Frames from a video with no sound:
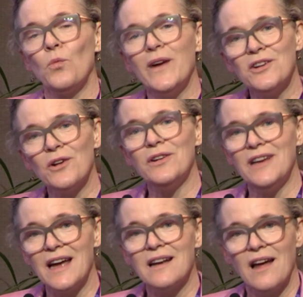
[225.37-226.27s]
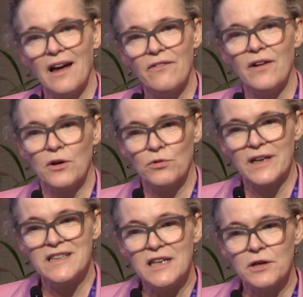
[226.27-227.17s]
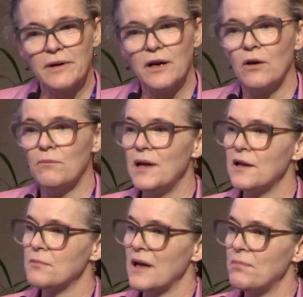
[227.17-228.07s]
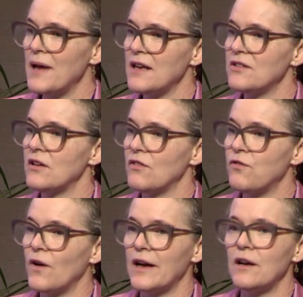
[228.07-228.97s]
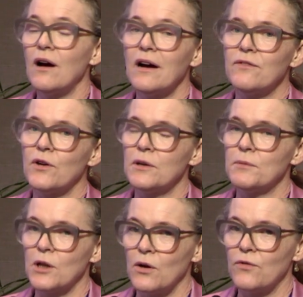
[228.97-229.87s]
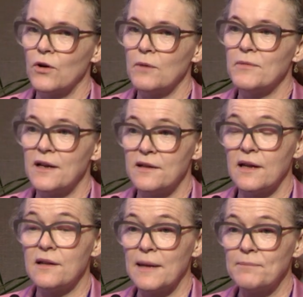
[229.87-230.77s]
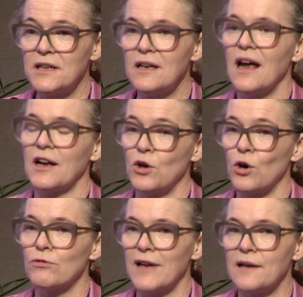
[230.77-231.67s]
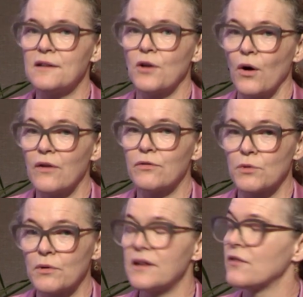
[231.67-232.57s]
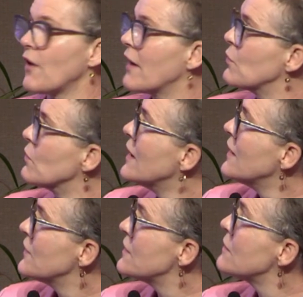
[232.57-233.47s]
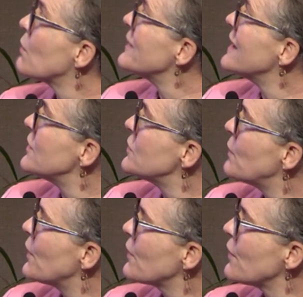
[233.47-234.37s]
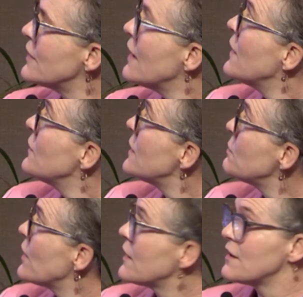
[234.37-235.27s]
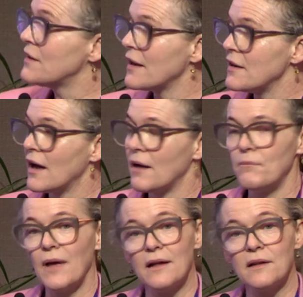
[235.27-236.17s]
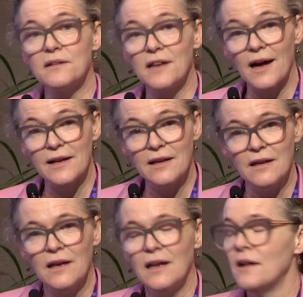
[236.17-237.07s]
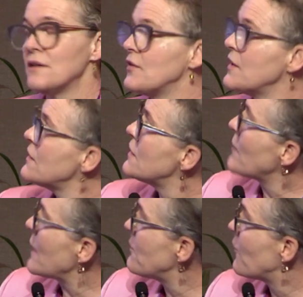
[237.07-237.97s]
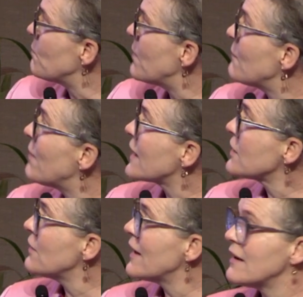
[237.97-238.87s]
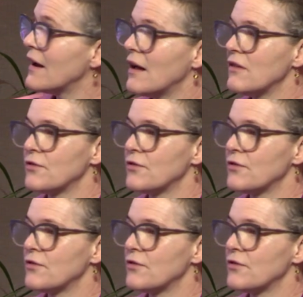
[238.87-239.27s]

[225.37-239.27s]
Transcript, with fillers: We don't yet have a criteria on PSMA PET to define high volume and low volume that is accepted and correlates to overall survival. This is what we need to work on this work is um, starting. So this is the paper from Barbato et al.